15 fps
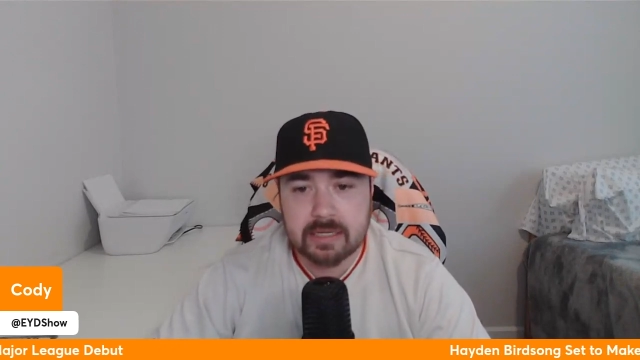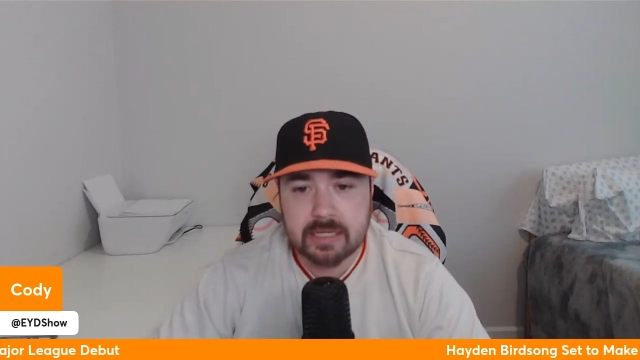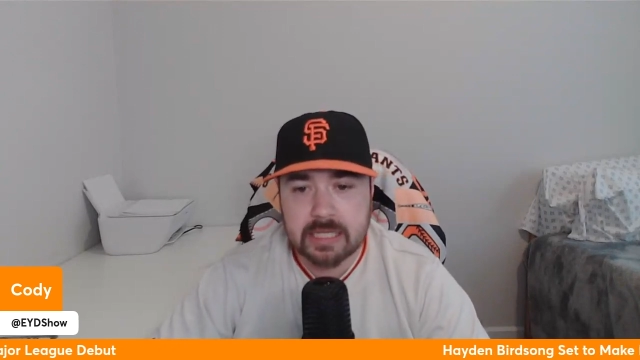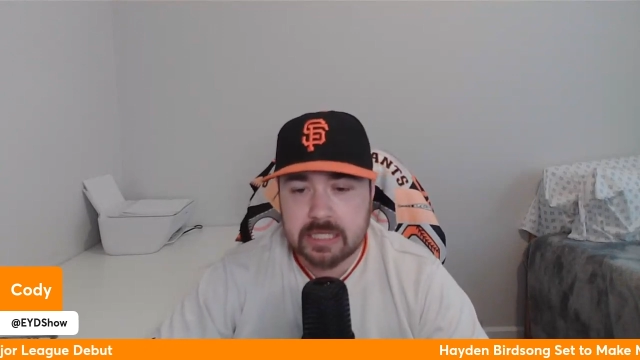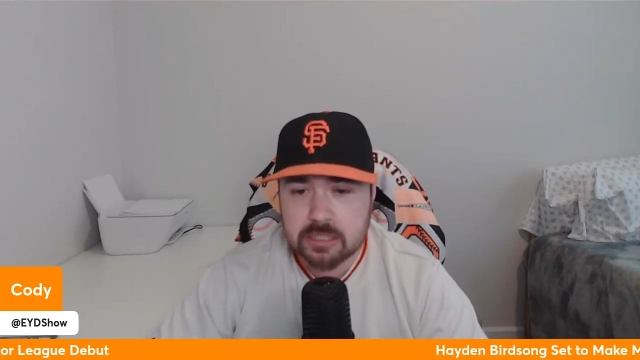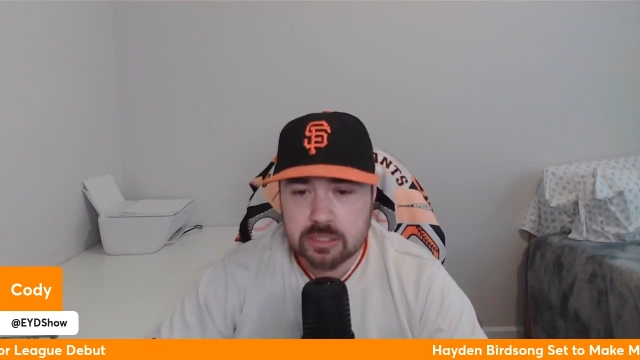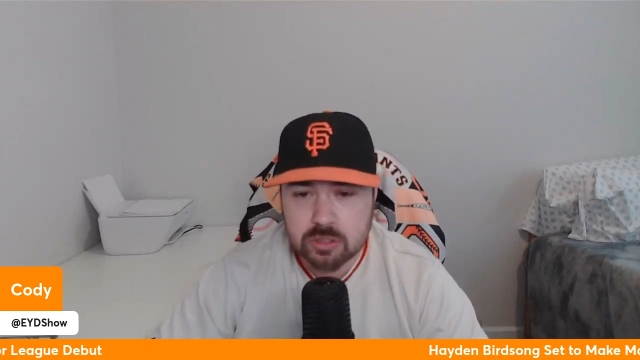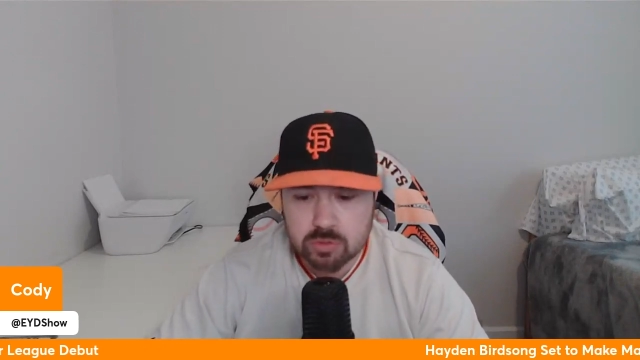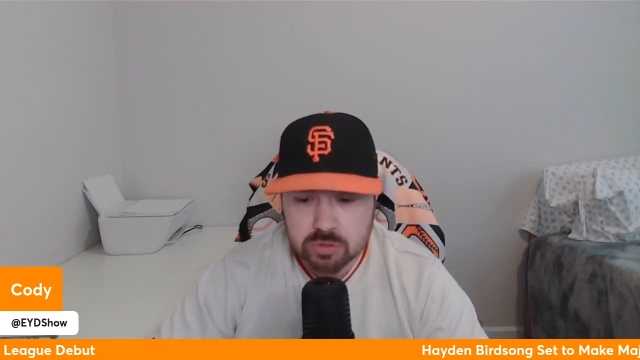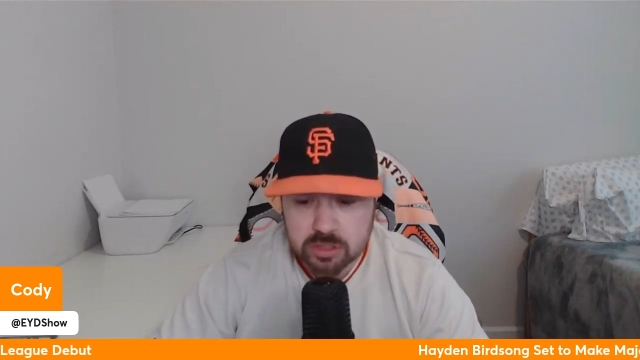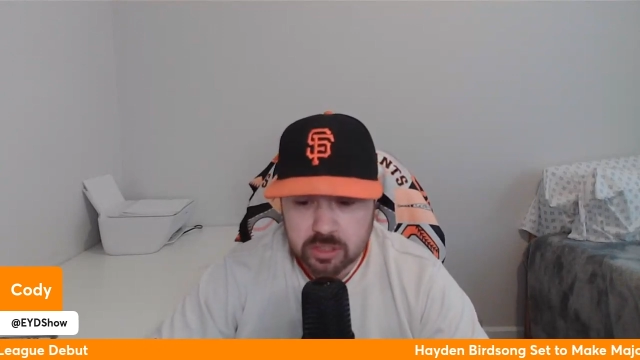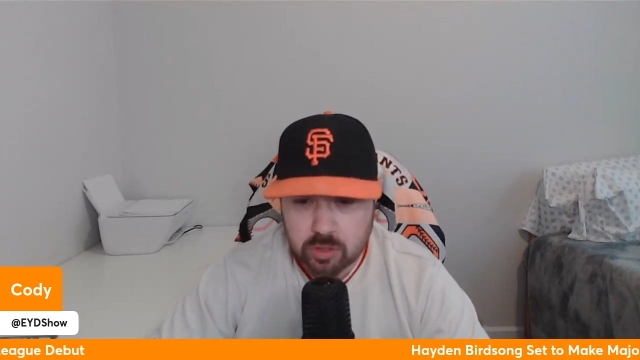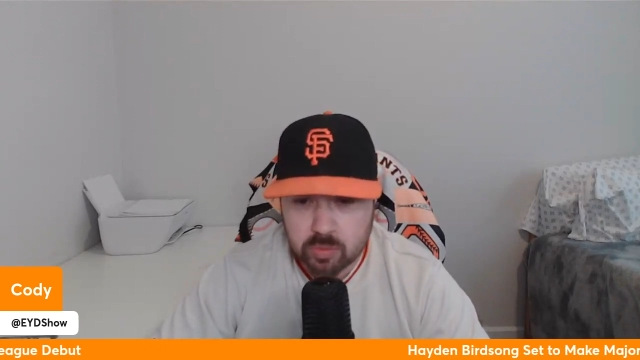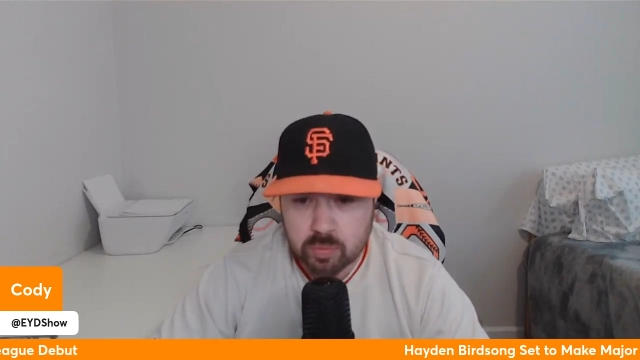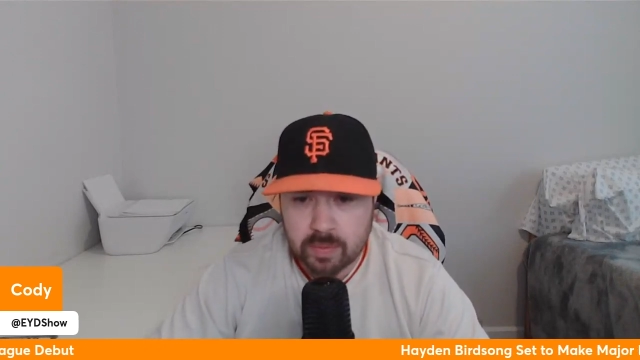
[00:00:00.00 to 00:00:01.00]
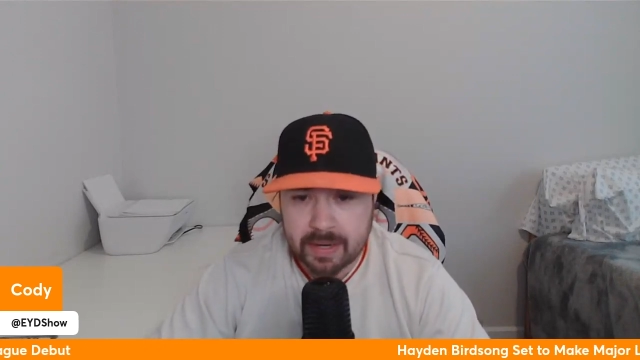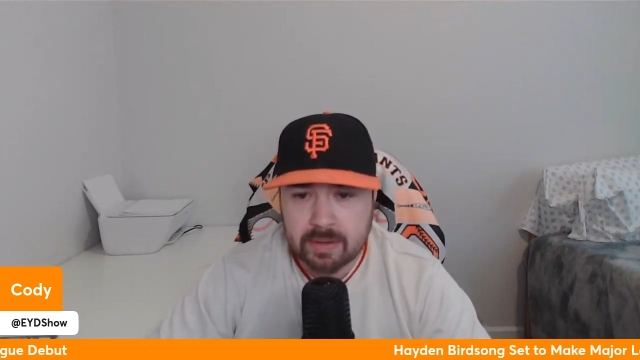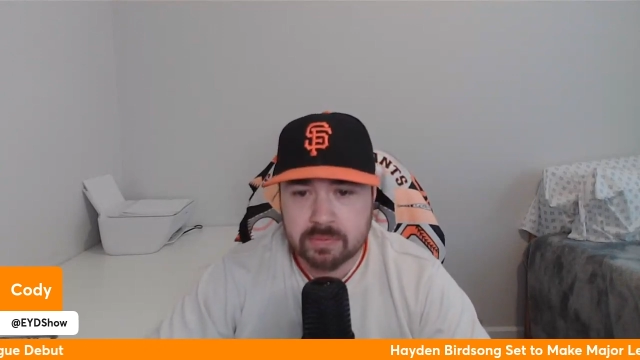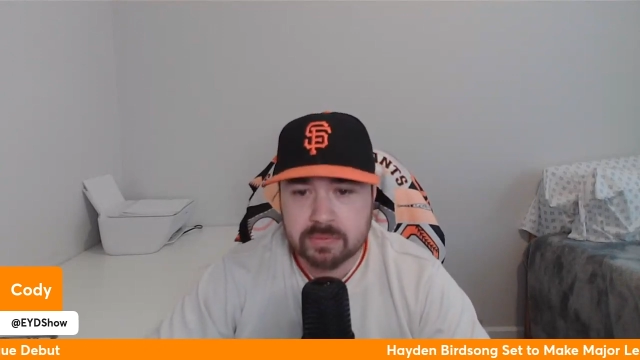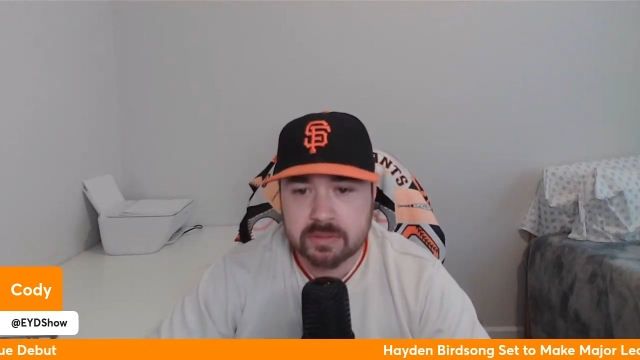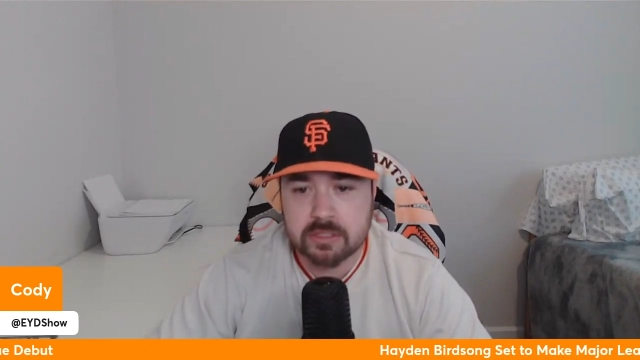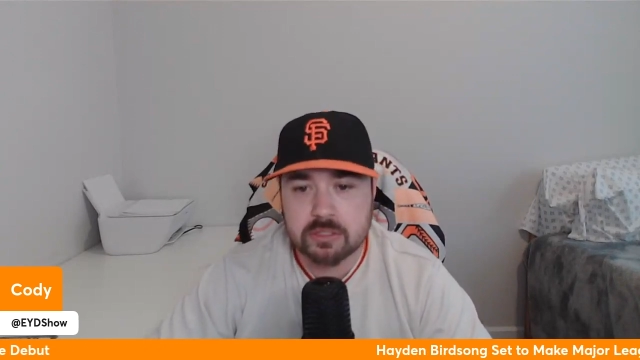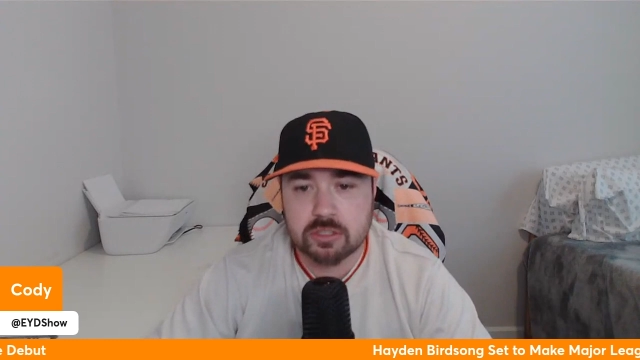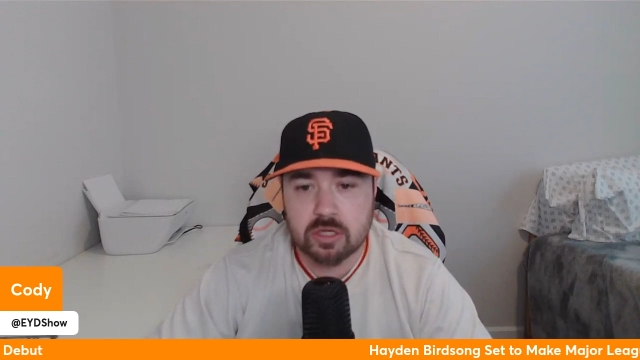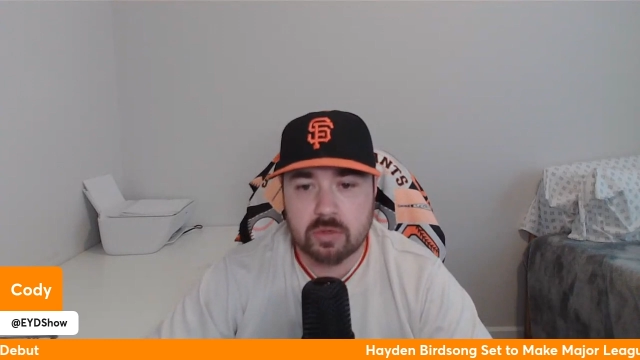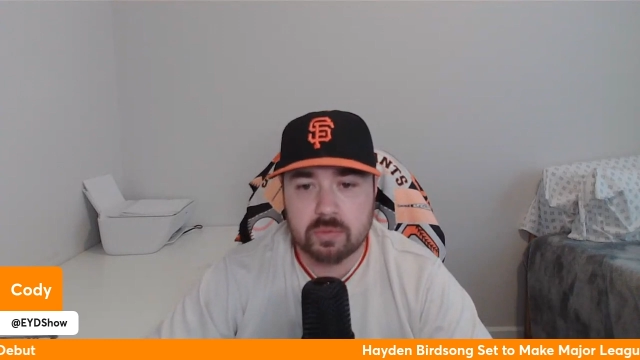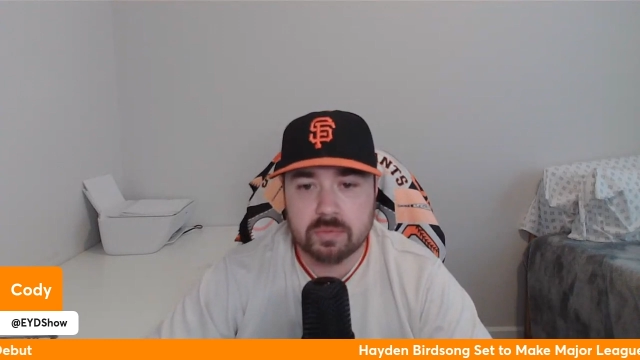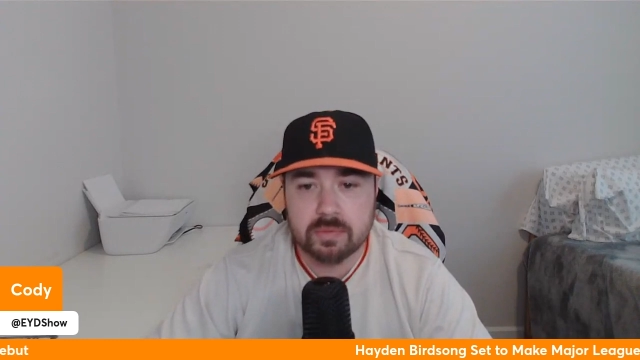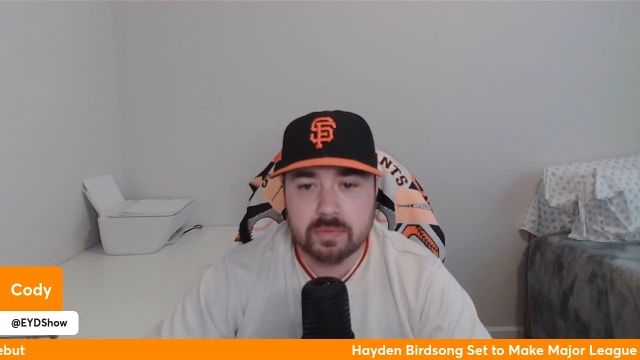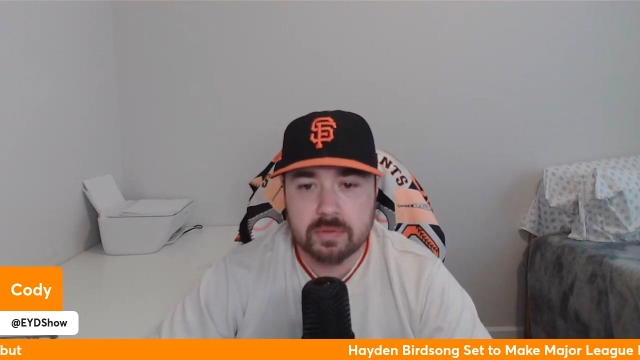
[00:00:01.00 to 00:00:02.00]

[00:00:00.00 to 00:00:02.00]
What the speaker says: He's usually around the zone.